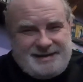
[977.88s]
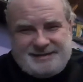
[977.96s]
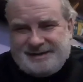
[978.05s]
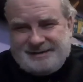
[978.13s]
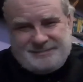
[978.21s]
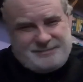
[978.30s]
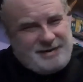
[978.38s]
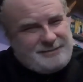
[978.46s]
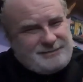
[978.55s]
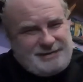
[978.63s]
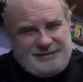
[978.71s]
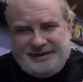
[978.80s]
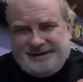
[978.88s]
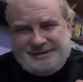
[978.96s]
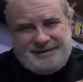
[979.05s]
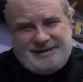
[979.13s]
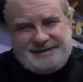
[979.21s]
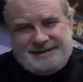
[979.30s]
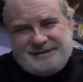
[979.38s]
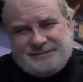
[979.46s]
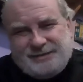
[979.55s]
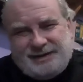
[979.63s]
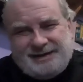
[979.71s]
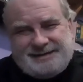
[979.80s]
I'm not going away yet
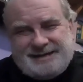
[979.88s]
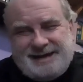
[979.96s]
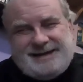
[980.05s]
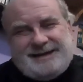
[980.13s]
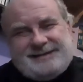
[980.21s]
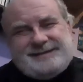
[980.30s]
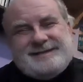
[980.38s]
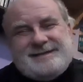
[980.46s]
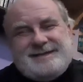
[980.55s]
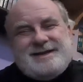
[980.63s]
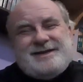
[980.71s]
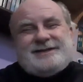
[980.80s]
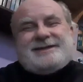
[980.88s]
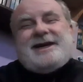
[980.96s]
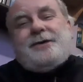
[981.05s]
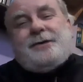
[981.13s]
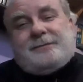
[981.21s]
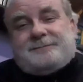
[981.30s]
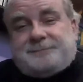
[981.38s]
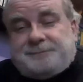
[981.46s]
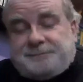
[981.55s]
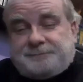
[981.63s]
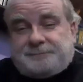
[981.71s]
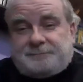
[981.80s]
with it. So,
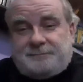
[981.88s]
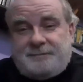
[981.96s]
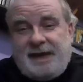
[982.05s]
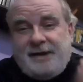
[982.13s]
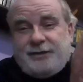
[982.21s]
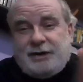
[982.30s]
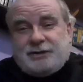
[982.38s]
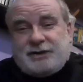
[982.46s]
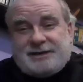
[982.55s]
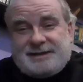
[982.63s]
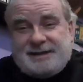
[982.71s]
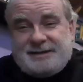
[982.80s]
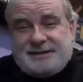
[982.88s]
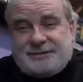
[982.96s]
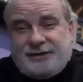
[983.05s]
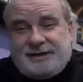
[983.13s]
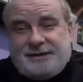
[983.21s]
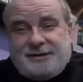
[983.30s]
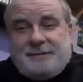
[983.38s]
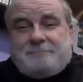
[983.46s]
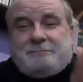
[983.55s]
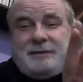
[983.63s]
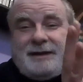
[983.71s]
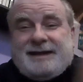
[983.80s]
if you're interested in this video,
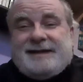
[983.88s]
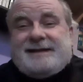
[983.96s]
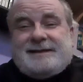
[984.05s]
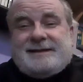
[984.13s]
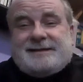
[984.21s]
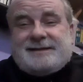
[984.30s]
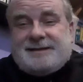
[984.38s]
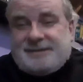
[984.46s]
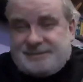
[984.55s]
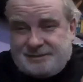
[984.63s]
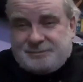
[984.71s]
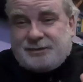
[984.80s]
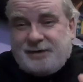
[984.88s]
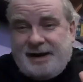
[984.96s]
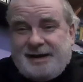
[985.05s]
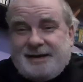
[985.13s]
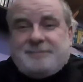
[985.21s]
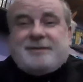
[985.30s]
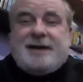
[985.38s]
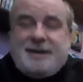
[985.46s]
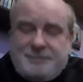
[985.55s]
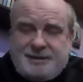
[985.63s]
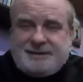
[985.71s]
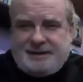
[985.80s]
please subscribe.
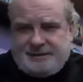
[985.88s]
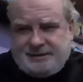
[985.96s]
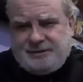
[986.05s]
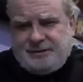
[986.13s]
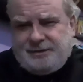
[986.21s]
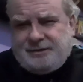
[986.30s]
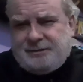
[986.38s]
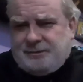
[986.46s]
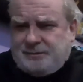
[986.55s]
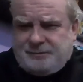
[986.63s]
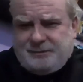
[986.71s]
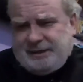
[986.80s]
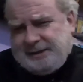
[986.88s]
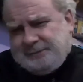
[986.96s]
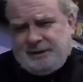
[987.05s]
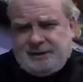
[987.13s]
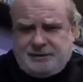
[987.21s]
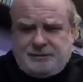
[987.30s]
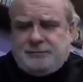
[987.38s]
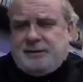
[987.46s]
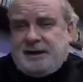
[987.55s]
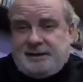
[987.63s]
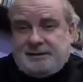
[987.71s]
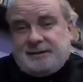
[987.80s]
And we'll let you know. We will
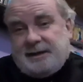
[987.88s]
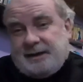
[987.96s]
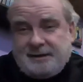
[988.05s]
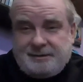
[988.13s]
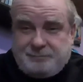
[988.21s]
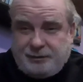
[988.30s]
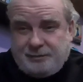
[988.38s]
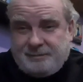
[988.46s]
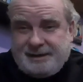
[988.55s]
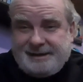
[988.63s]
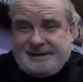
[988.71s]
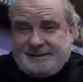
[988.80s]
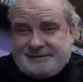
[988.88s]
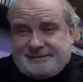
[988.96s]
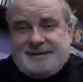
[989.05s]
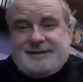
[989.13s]
when I put them out.